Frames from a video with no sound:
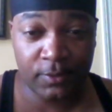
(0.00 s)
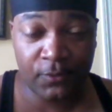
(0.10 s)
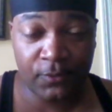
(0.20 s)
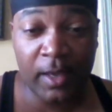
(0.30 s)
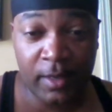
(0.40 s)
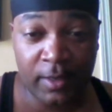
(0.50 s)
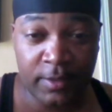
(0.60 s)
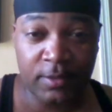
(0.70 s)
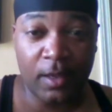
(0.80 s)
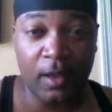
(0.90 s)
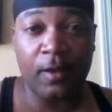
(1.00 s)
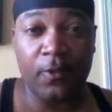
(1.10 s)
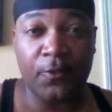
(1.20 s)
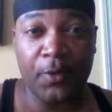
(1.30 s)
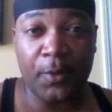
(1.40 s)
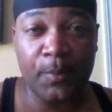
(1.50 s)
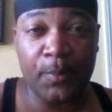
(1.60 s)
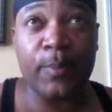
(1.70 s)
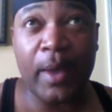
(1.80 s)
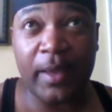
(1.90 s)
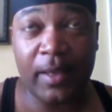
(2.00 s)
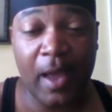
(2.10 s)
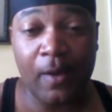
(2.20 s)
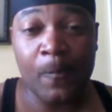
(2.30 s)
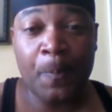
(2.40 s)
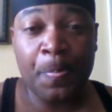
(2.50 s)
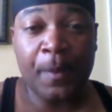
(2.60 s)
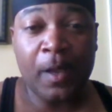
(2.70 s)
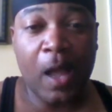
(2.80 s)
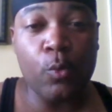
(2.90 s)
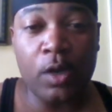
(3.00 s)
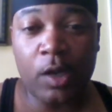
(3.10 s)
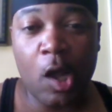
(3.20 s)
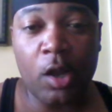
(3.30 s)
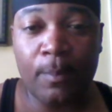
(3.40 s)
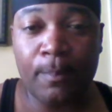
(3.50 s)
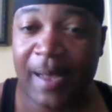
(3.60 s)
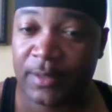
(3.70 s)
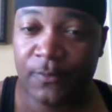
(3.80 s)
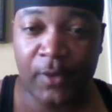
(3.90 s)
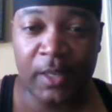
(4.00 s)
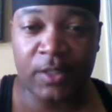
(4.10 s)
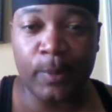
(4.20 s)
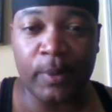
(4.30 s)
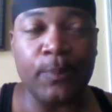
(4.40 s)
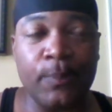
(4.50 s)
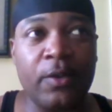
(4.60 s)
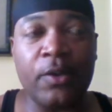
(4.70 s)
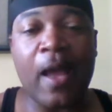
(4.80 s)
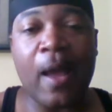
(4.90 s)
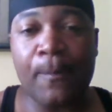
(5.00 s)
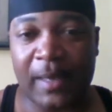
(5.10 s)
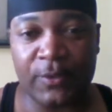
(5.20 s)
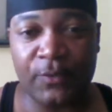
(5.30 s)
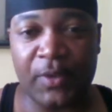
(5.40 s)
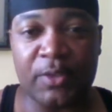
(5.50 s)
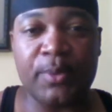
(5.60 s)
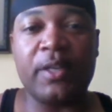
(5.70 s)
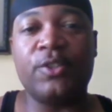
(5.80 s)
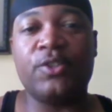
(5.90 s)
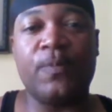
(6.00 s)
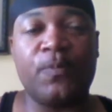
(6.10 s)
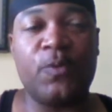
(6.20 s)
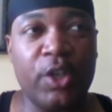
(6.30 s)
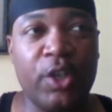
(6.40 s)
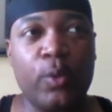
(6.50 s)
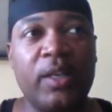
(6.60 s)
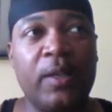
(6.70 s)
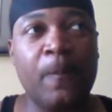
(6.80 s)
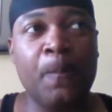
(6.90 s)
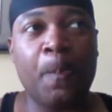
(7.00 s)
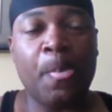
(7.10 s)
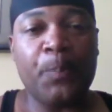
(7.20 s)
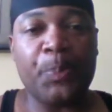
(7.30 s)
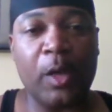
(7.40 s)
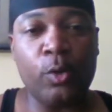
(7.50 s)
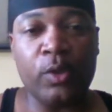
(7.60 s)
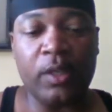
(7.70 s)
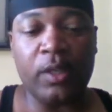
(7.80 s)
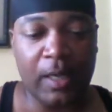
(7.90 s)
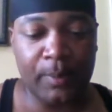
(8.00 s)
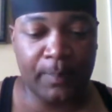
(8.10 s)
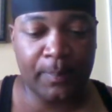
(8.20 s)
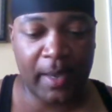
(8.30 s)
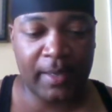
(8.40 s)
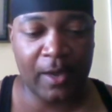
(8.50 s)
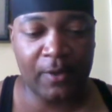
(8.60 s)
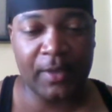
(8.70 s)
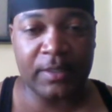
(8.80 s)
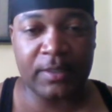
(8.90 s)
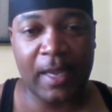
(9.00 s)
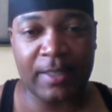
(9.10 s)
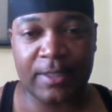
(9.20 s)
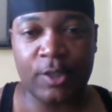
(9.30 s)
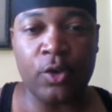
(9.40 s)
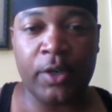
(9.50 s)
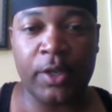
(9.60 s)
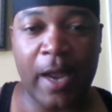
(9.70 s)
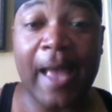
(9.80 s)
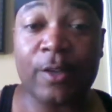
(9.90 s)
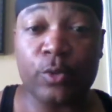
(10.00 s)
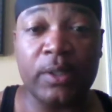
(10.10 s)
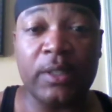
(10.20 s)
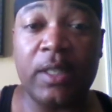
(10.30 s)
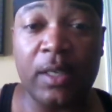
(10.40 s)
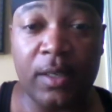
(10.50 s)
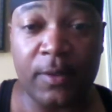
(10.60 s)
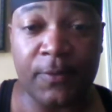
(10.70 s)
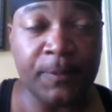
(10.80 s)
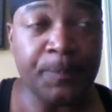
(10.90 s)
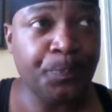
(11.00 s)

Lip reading: fans of Manny Pacquiao. I would call them boxing fans, but to me they're not boxing fans because generally only a couple of Pacquiao fans that I see on here actually give